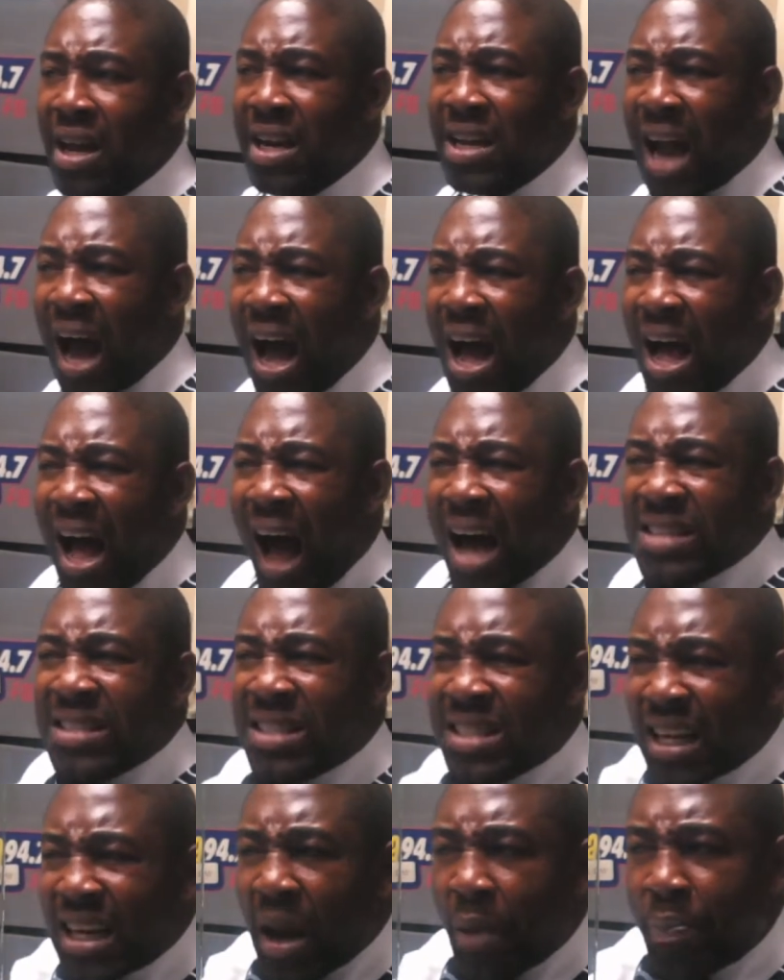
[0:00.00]
Na, and
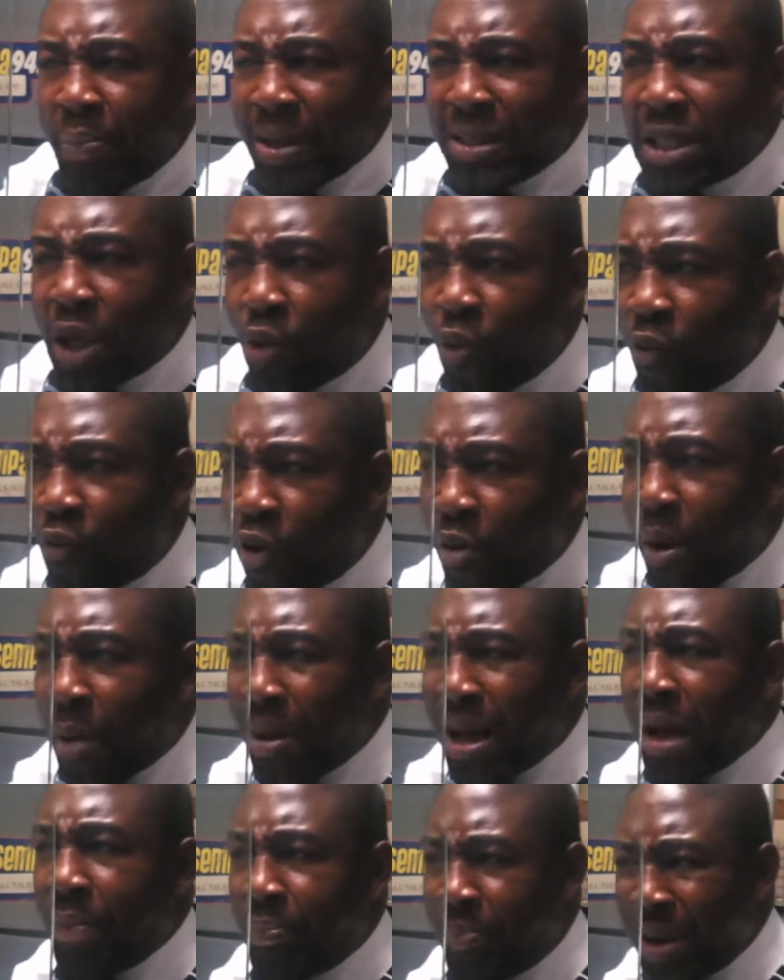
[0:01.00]
some president could form
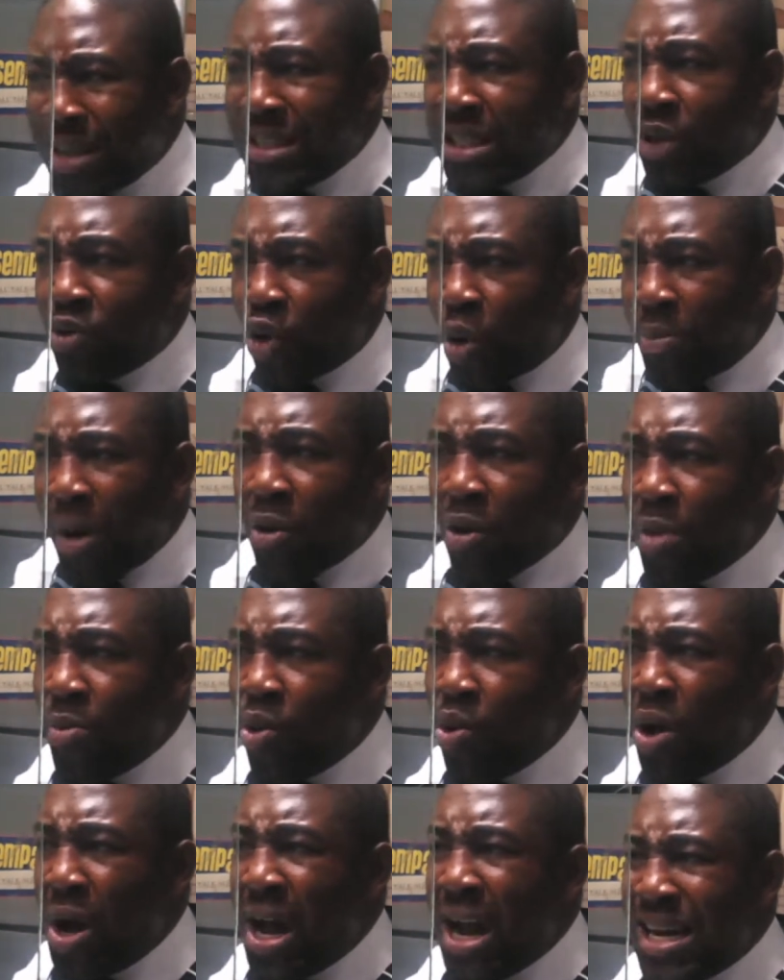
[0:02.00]
a president or my
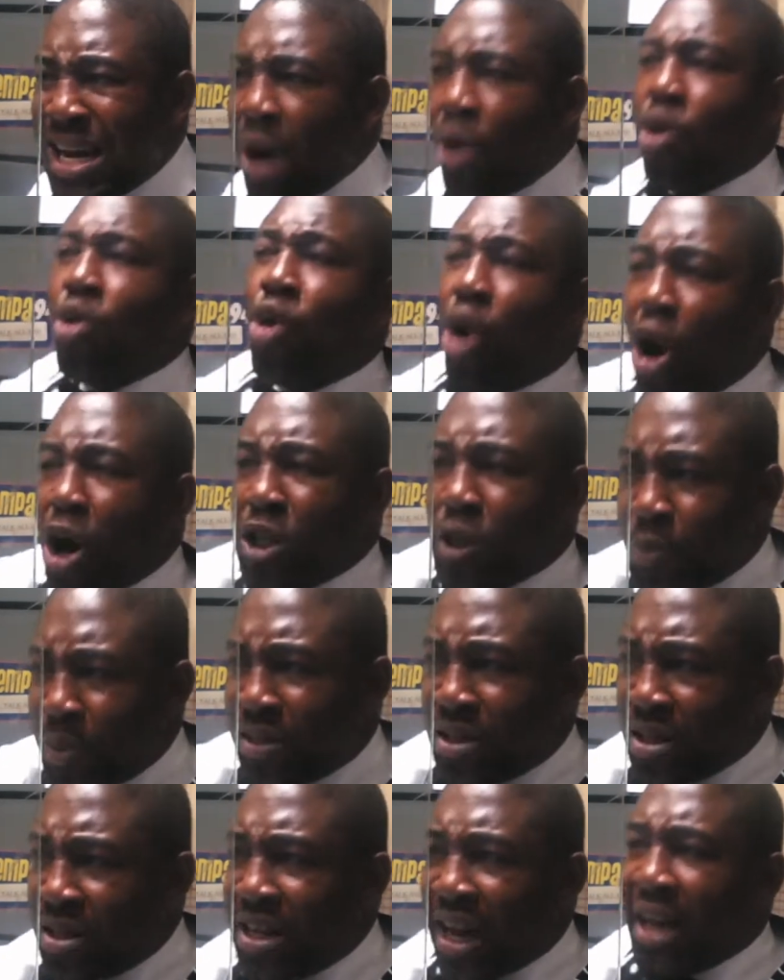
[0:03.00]
womb. Now who call
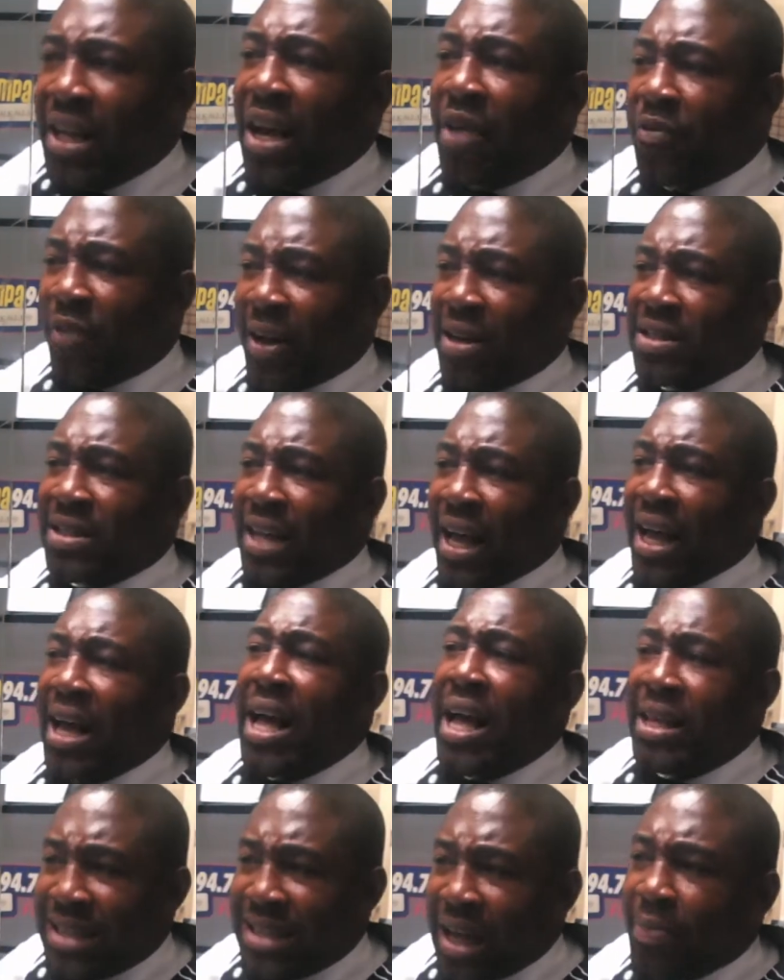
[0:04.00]
hospital, now you're in front of say,
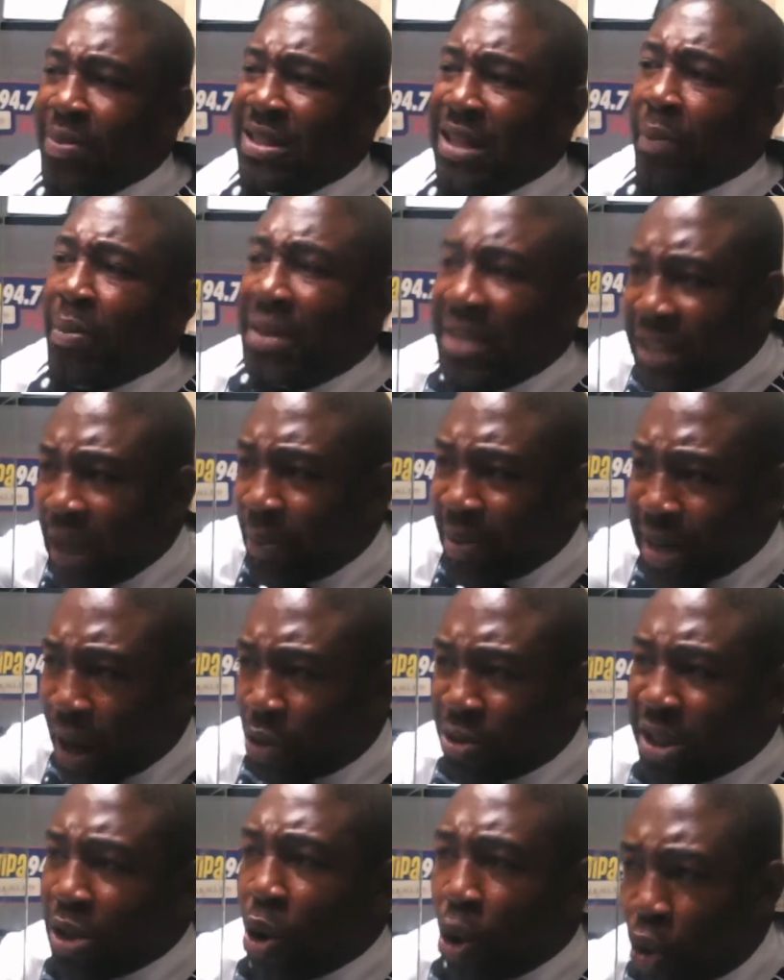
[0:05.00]
Sebi, Chebi,
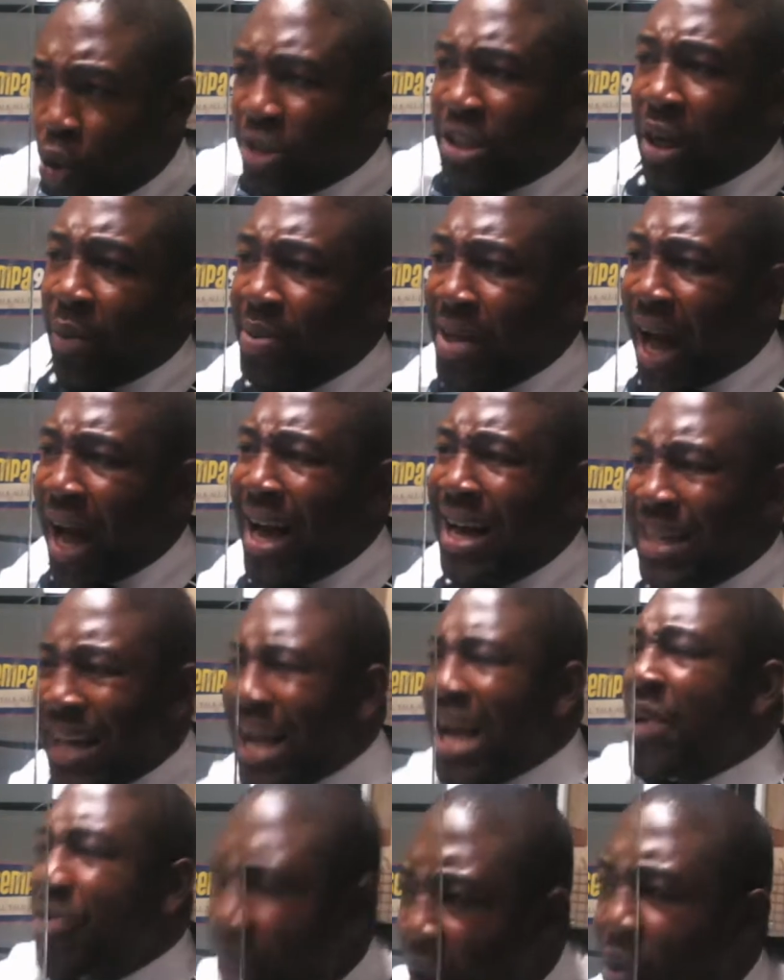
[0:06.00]
now to know Cochebia.
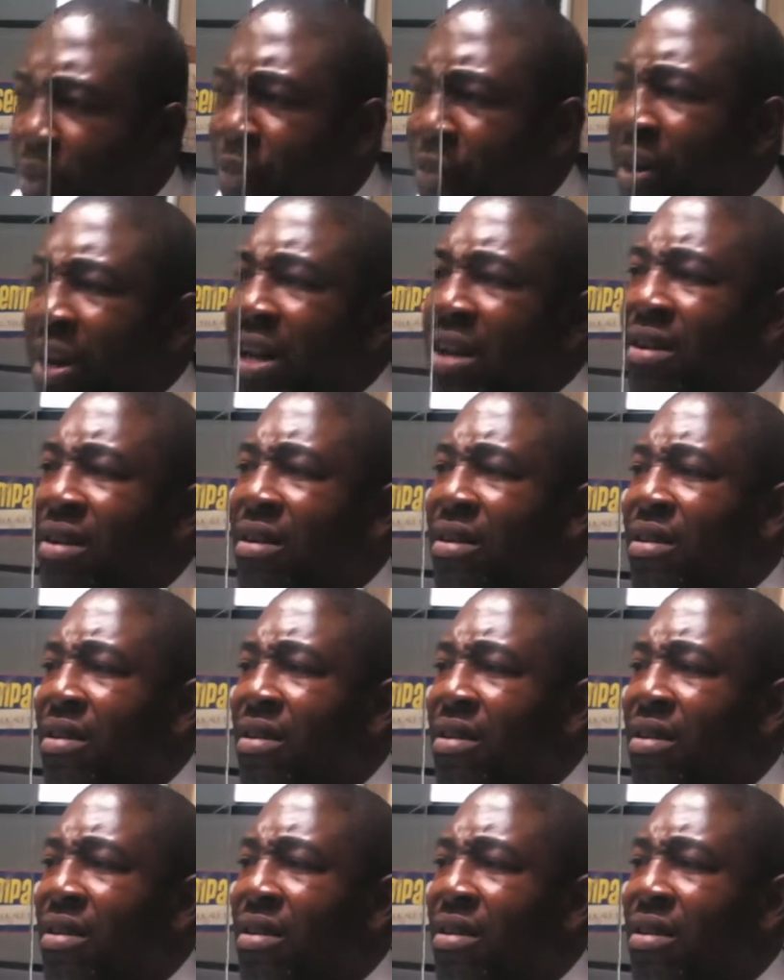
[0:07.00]
Now you're show free.